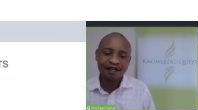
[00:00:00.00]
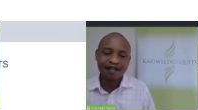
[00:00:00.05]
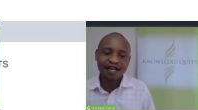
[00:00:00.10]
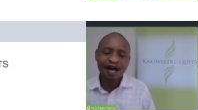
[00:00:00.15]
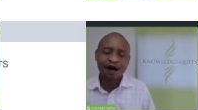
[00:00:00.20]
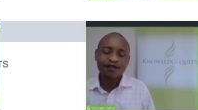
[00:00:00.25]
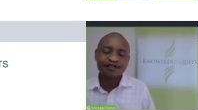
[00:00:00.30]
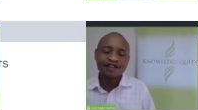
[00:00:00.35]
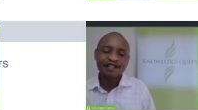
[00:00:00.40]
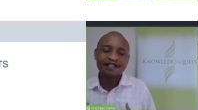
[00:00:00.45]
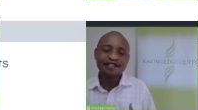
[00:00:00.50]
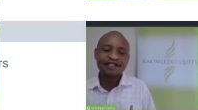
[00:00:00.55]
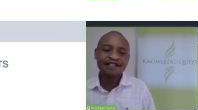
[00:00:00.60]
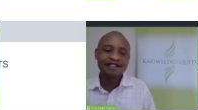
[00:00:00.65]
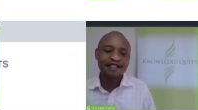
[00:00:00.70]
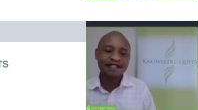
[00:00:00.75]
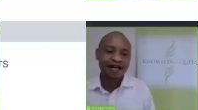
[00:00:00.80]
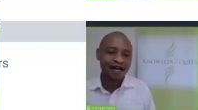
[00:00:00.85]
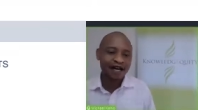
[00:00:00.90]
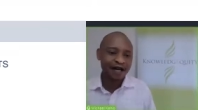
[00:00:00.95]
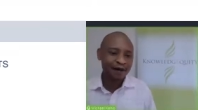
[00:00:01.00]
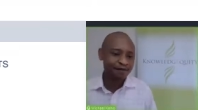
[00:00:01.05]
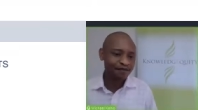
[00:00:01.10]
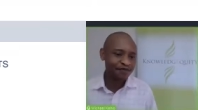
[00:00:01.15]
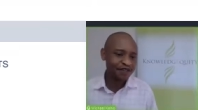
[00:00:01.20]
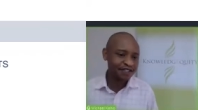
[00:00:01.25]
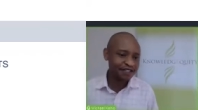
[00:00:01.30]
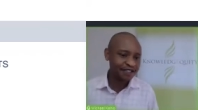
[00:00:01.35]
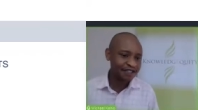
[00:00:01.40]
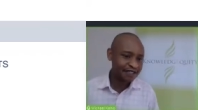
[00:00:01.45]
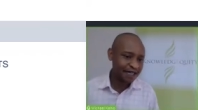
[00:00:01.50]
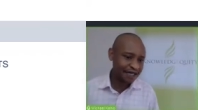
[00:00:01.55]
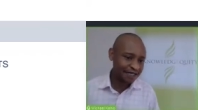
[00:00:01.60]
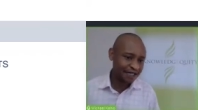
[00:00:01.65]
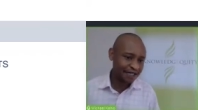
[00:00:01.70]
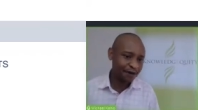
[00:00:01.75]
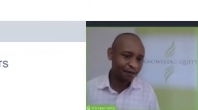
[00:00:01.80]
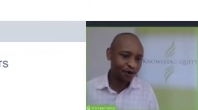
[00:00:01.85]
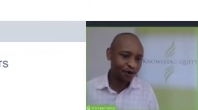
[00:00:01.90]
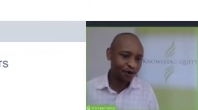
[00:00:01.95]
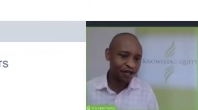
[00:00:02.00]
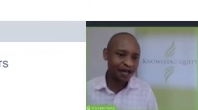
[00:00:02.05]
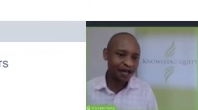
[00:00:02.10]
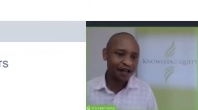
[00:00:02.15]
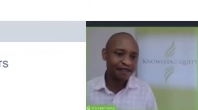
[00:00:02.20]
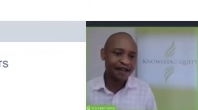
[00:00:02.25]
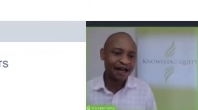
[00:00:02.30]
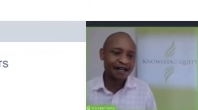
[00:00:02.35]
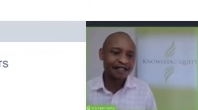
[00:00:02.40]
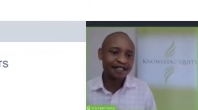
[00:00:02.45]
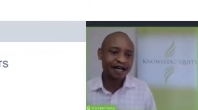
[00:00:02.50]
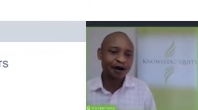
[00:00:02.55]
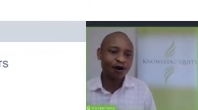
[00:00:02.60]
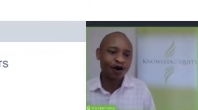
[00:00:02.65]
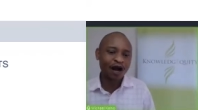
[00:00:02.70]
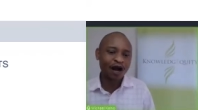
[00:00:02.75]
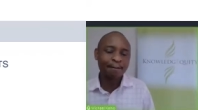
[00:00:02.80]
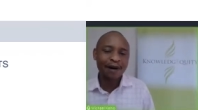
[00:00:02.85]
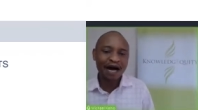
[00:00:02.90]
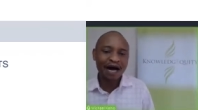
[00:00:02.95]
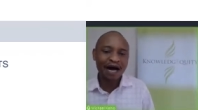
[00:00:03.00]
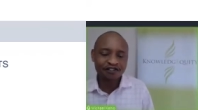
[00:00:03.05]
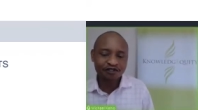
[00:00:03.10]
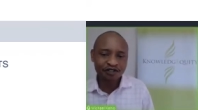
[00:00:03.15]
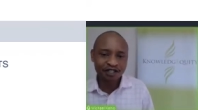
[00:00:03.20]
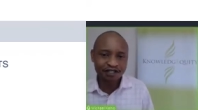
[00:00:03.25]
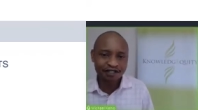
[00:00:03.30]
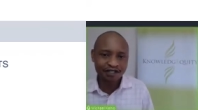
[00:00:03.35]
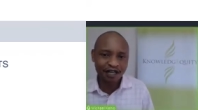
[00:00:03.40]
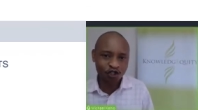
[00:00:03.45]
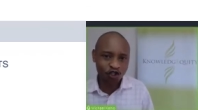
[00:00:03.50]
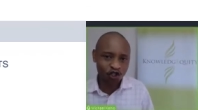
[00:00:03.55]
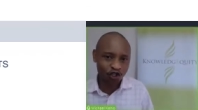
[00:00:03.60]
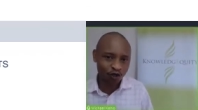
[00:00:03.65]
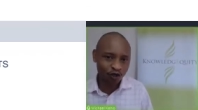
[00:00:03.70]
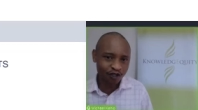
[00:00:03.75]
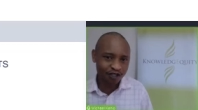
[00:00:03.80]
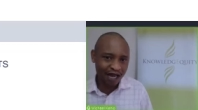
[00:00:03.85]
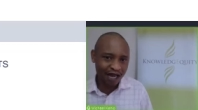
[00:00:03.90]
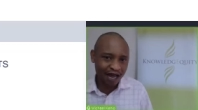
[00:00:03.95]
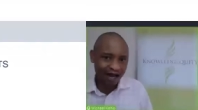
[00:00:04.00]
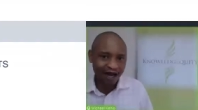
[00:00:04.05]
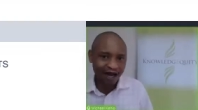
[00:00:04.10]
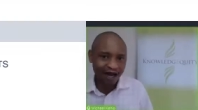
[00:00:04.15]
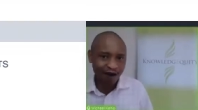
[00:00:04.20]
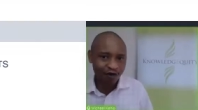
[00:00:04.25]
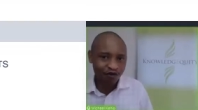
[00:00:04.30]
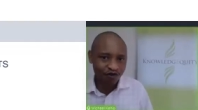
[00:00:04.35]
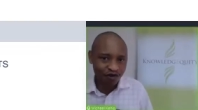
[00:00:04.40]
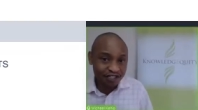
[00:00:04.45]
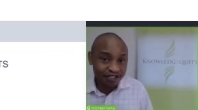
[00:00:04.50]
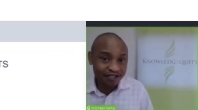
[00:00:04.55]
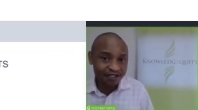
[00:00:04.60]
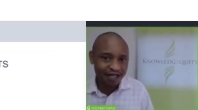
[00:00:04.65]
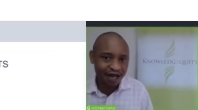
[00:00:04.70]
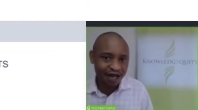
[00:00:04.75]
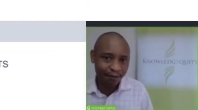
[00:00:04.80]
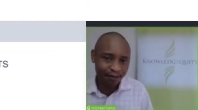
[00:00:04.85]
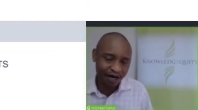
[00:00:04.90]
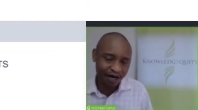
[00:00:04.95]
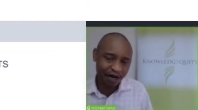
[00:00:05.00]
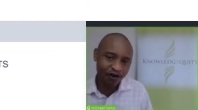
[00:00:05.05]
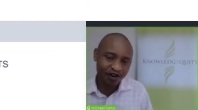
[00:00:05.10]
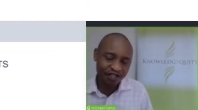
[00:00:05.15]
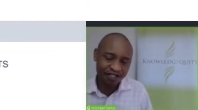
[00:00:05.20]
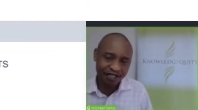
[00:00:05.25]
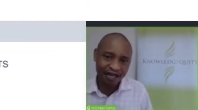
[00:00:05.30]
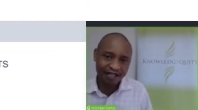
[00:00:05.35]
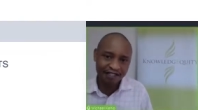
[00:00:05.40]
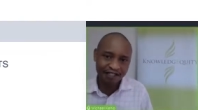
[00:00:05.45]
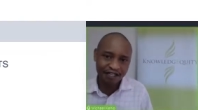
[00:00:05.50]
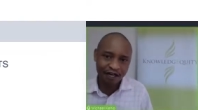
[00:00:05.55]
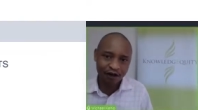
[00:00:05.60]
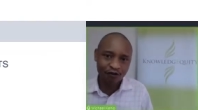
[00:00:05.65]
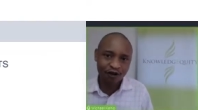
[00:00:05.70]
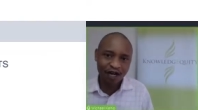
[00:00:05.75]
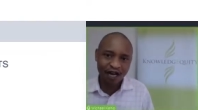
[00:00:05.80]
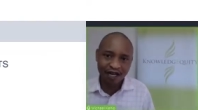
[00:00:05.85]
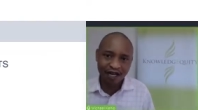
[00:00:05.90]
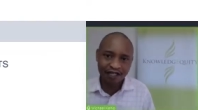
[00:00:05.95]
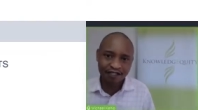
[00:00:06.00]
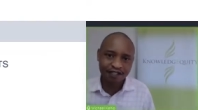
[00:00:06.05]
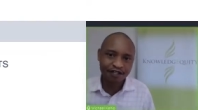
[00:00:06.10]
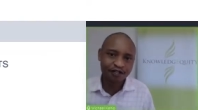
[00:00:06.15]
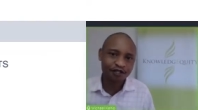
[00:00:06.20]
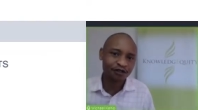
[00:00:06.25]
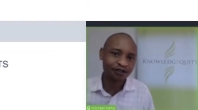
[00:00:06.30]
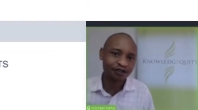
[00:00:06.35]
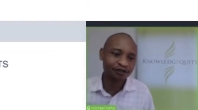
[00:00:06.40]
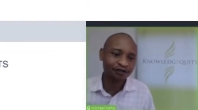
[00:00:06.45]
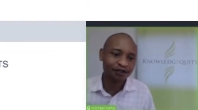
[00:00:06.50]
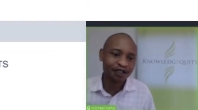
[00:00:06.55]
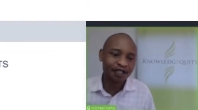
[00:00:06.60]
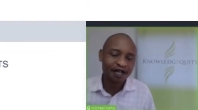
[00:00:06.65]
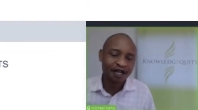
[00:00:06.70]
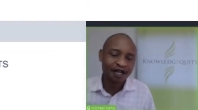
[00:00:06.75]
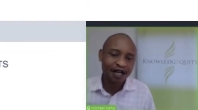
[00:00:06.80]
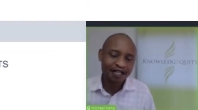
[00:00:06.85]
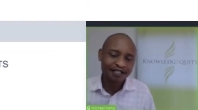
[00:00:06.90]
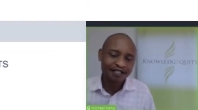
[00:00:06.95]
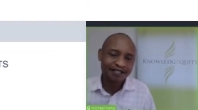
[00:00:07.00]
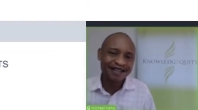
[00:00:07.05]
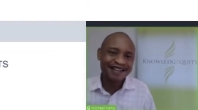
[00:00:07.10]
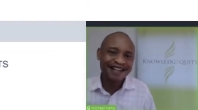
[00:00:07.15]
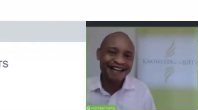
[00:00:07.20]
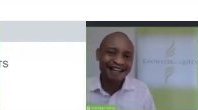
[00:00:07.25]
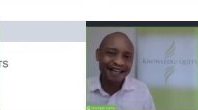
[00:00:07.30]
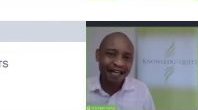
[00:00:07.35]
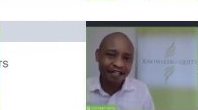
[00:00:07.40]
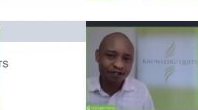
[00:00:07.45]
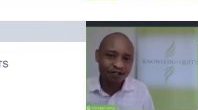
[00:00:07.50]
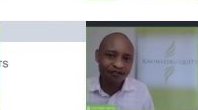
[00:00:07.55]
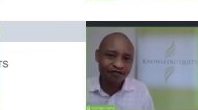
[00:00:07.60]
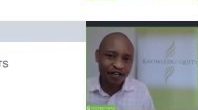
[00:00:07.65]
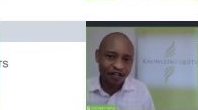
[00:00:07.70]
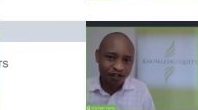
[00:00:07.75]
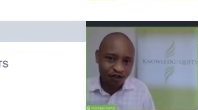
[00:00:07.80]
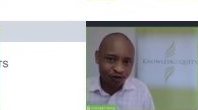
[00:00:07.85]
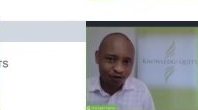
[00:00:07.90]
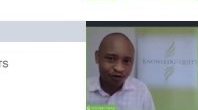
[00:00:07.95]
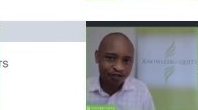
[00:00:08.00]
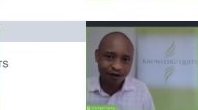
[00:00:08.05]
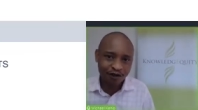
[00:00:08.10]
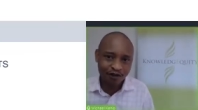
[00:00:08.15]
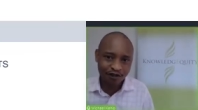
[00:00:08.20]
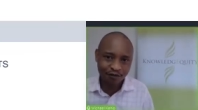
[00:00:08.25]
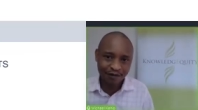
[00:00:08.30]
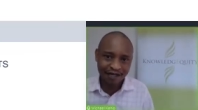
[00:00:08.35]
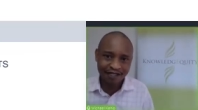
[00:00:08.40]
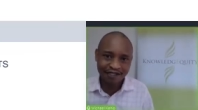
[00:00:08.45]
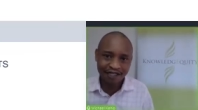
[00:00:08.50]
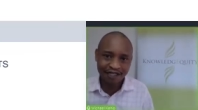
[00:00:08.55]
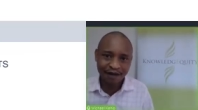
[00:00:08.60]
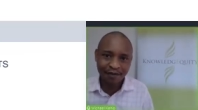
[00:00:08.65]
Now, this is a table here that or a matrix that shows how risks are prioritized in an organization. And so in the case of the New South Wales